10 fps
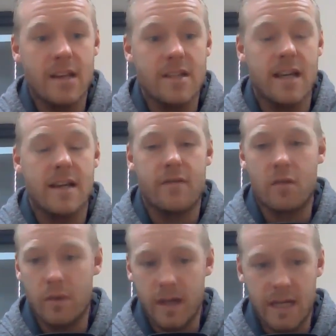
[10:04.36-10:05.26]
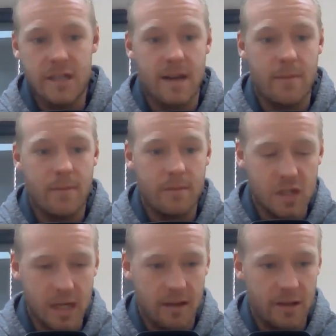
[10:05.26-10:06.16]
each set difficult, each set
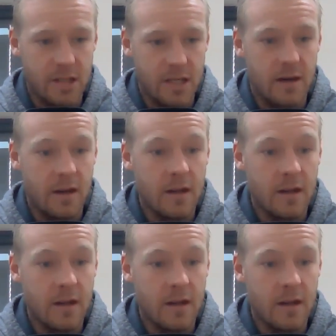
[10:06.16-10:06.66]
challenging,